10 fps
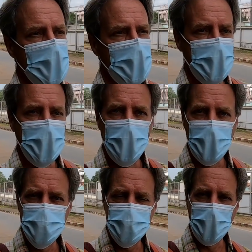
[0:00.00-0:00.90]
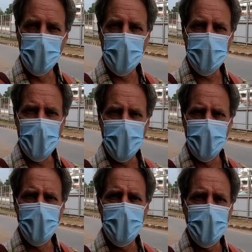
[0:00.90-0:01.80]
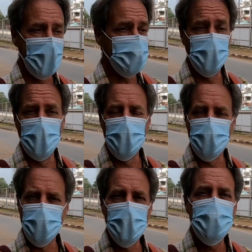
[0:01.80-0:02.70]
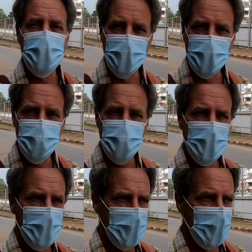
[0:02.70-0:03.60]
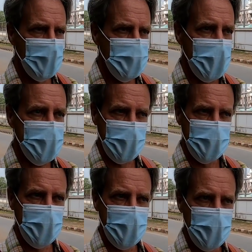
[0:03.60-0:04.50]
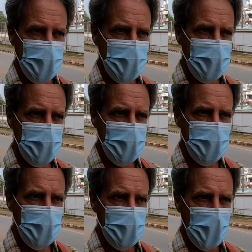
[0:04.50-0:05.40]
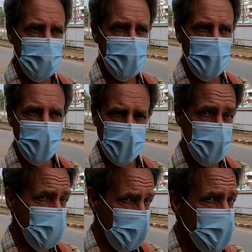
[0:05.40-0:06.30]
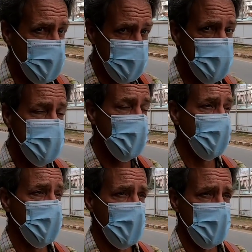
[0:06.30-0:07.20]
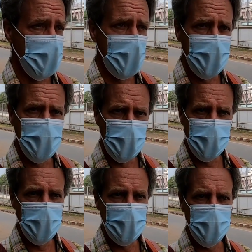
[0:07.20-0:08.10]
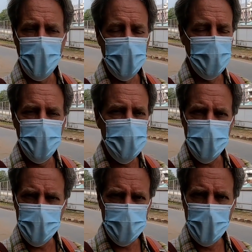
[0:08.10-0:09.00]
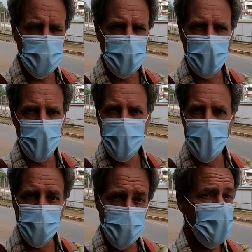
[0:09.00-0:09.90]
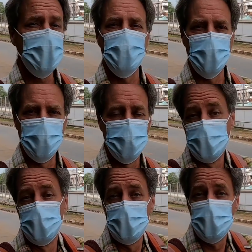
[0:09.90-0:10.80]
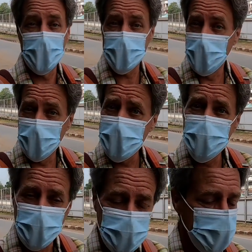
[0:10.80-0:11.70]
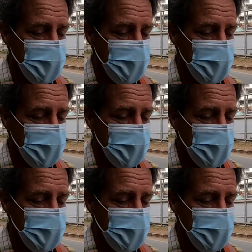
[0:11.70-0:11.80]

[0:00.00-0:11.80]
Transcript: And again, I'm staring at that line. I don't know what the reason is. Technically, I'm still a tourist. So I would normally, for any visa extension, I write down tourism. That's my reason.